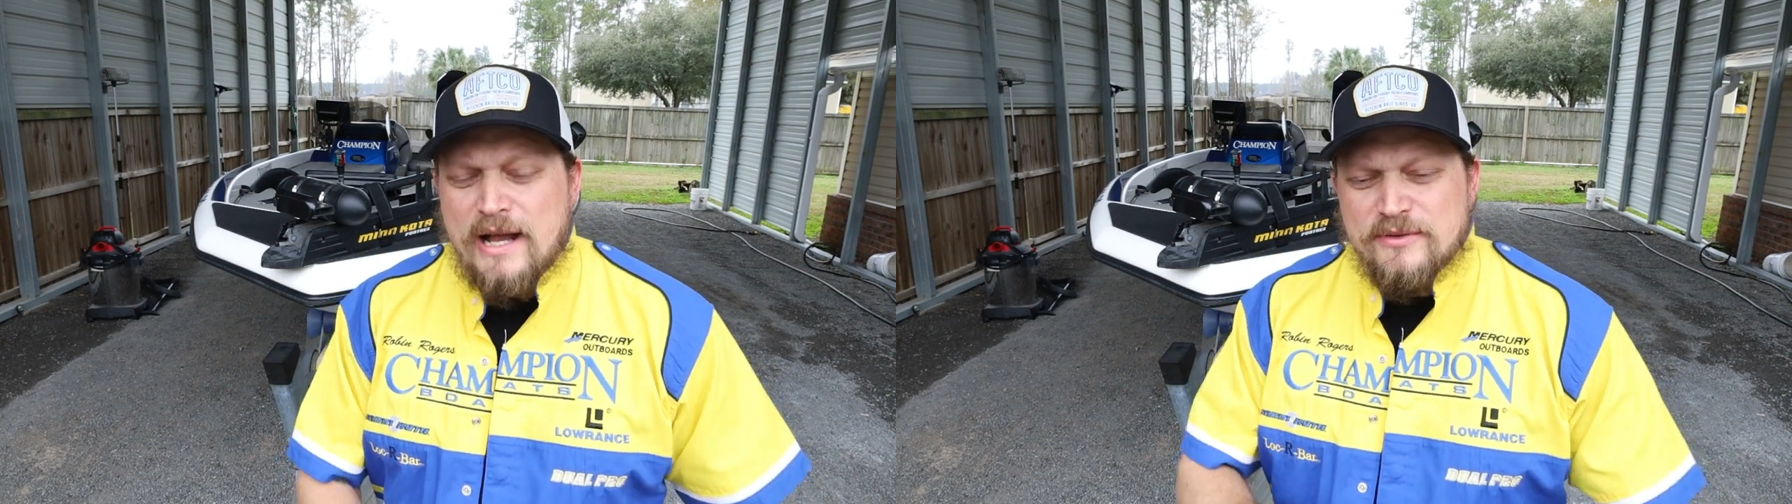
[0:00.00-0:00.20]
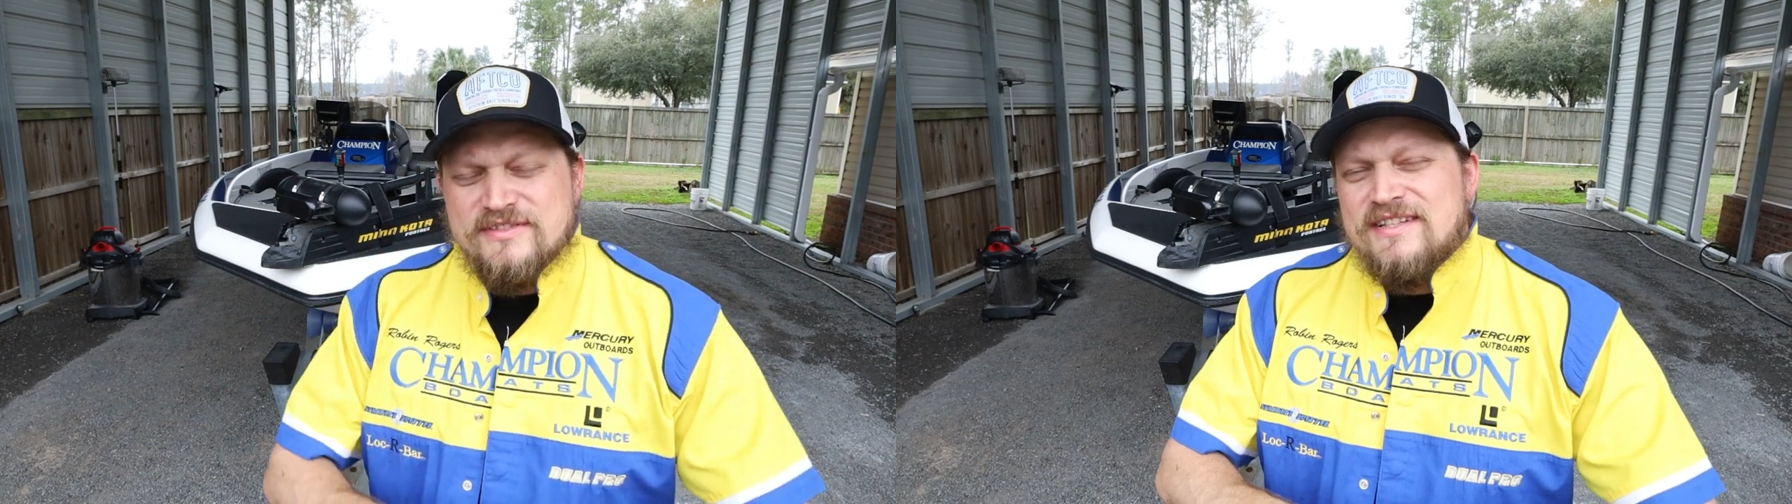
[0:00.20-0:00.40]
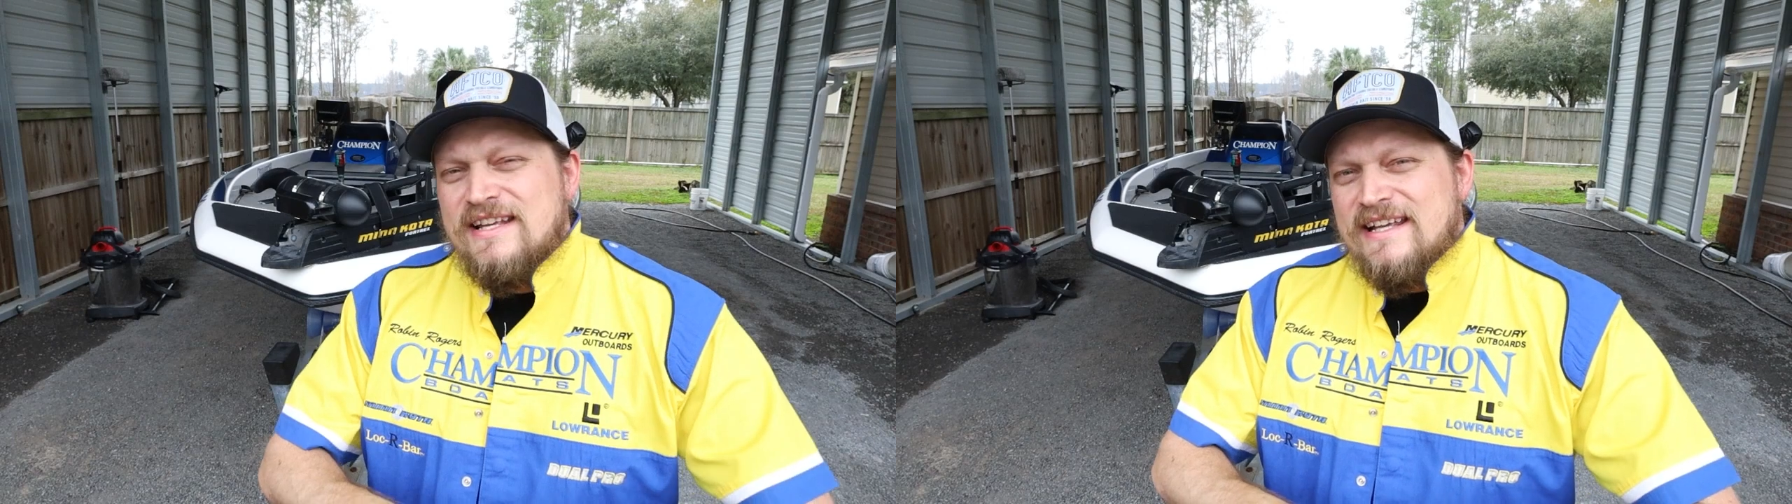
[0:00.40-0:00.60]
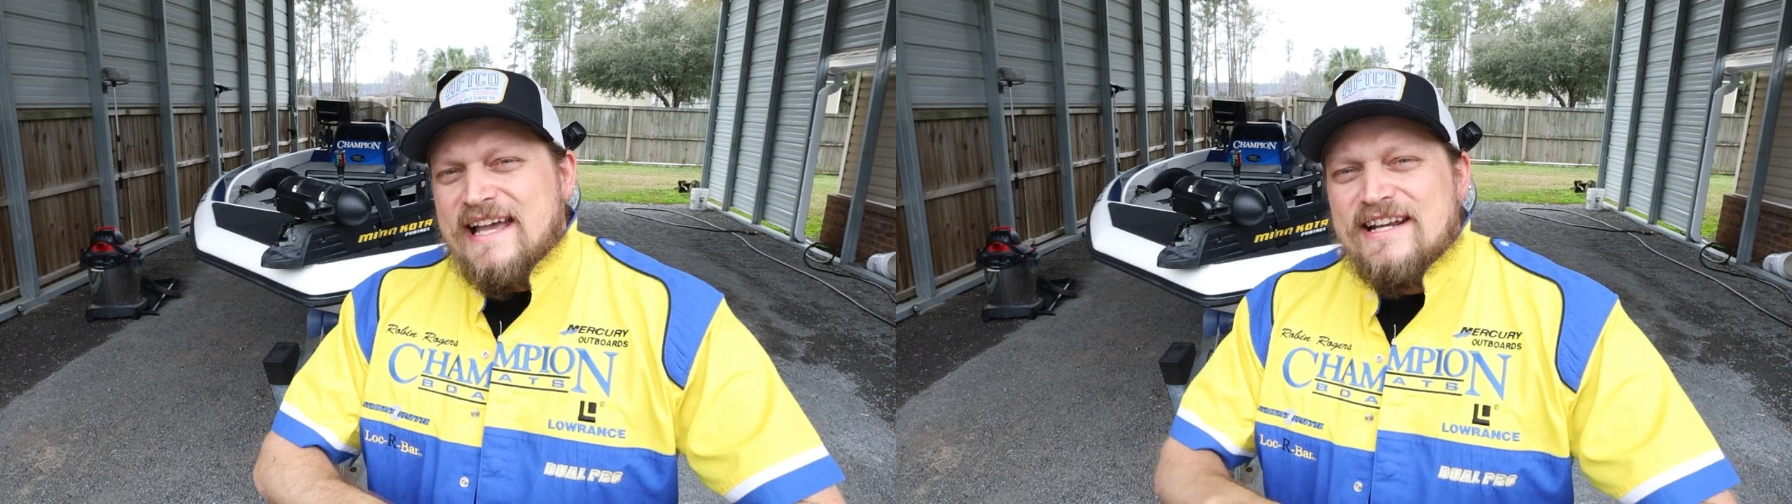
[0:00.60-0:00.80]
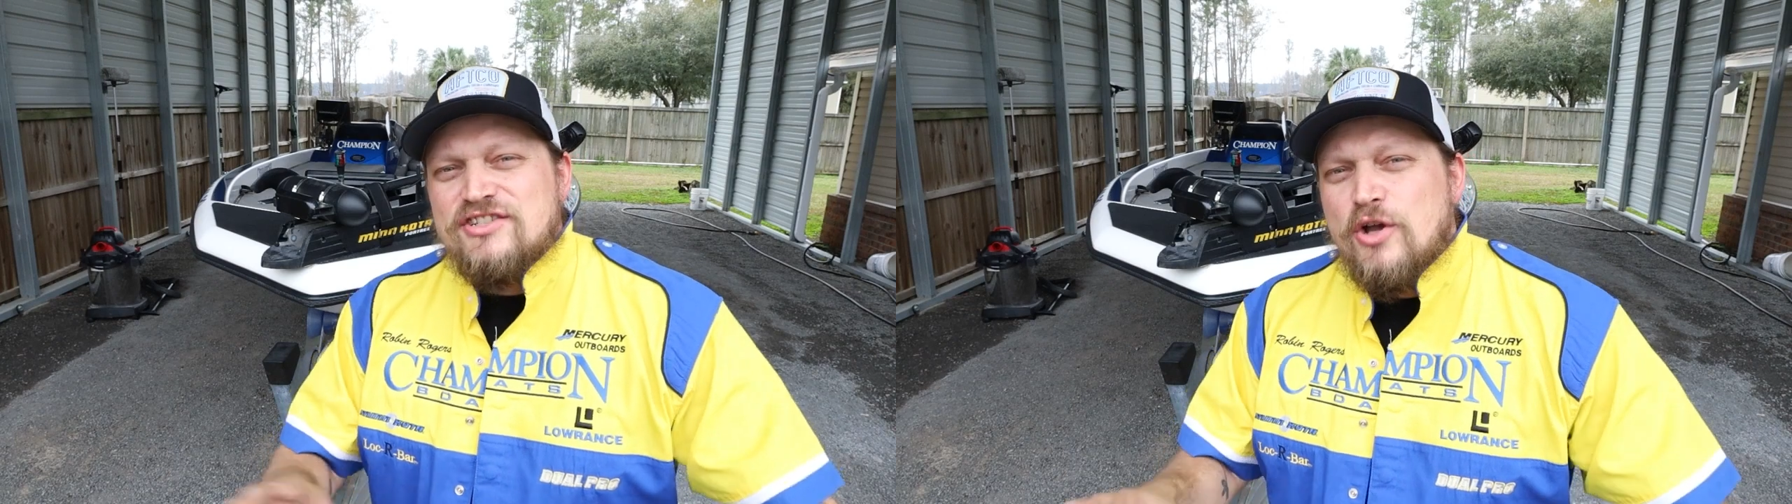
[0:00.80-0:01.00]
I was
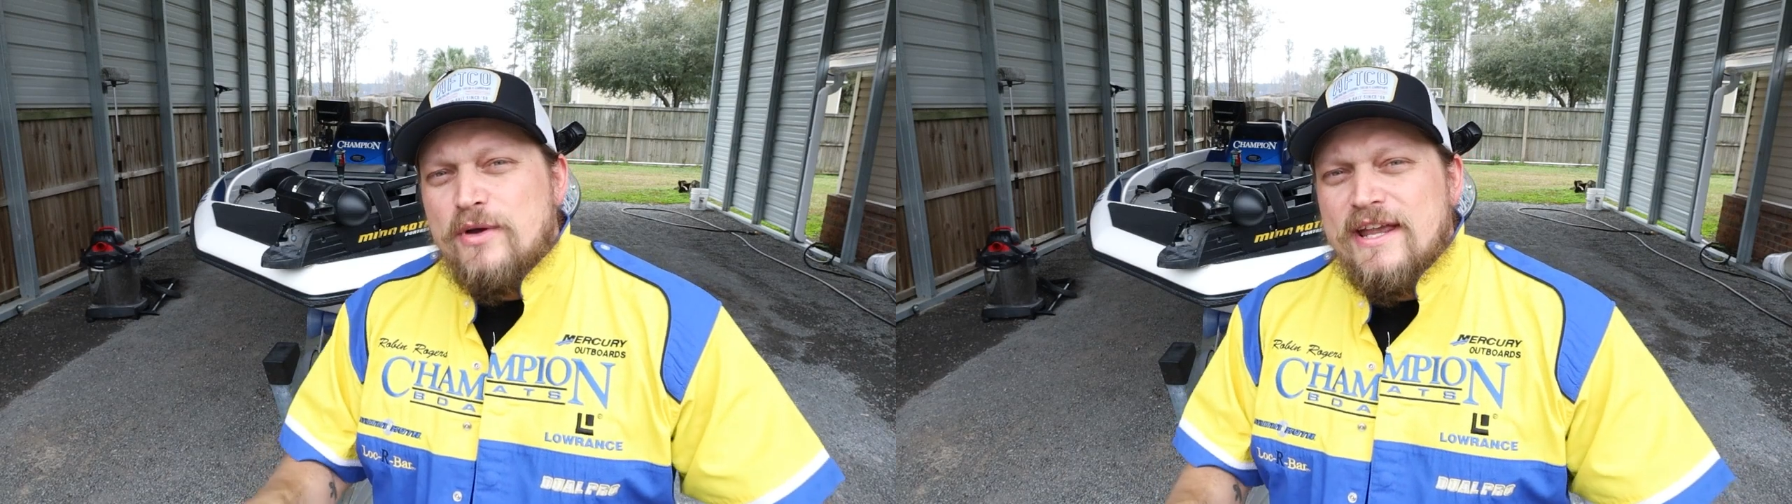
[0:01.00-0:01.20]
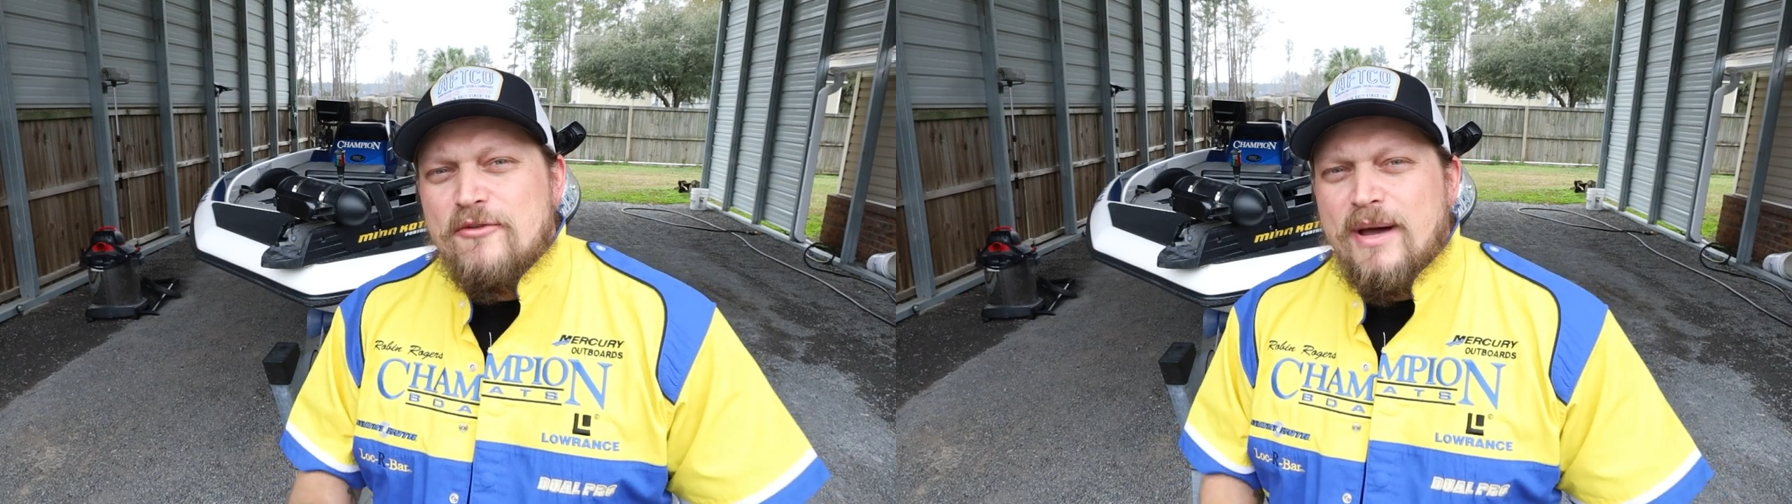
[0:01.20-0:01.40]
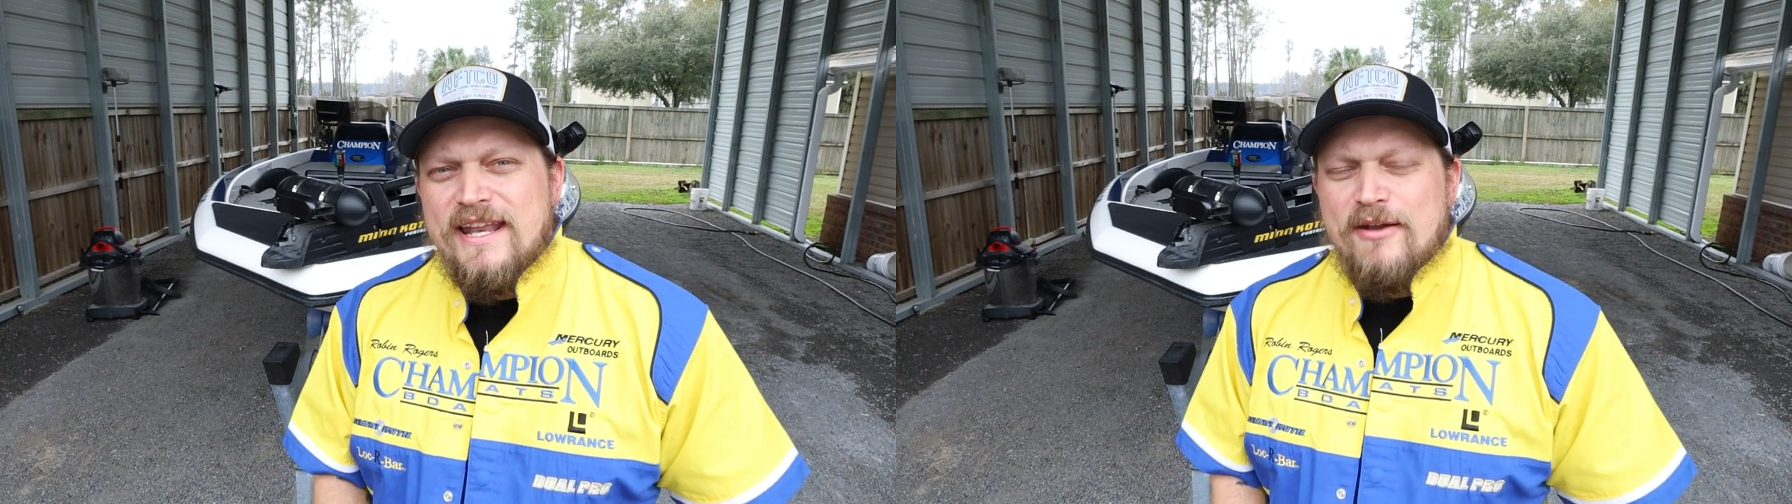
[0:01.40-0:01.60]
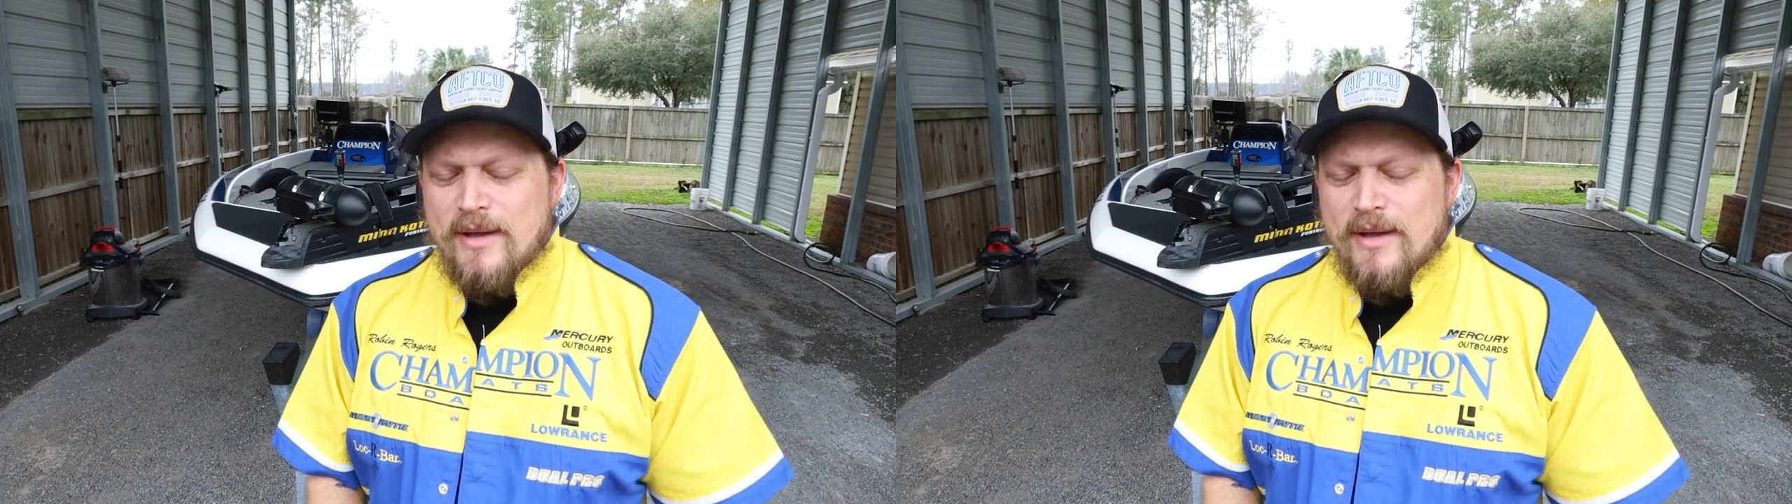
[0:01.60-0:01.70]
kind of showing everybody,